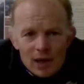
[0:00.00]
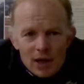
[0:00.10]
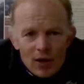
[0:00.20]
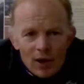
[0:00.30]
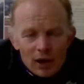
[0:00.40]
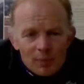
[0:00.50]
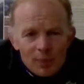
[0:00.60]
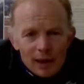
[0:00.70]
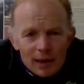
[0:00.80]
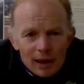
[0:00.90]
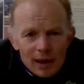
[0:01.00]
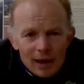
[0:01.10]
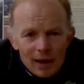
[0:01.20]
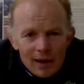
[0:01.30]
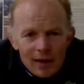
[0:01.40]
Gerard picked
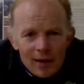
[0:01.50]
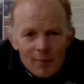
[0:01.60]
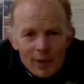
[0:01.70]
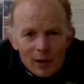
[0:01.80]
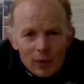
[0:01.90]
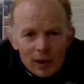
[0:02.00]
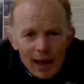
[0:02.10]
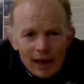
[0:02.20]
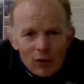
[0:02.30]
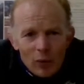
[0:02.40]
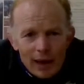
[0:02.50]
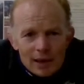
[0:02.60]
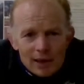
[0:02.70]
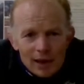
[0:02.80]
one of the heavyweights.